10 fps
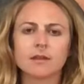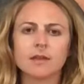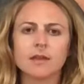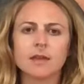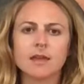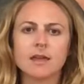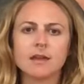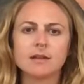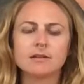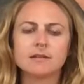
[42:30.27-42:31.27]

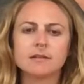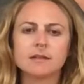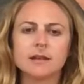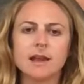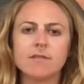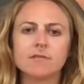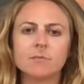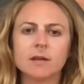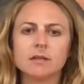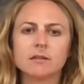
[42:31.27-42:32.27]
into the left
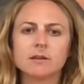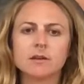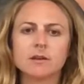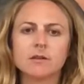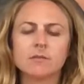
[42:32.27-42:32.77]
big toe,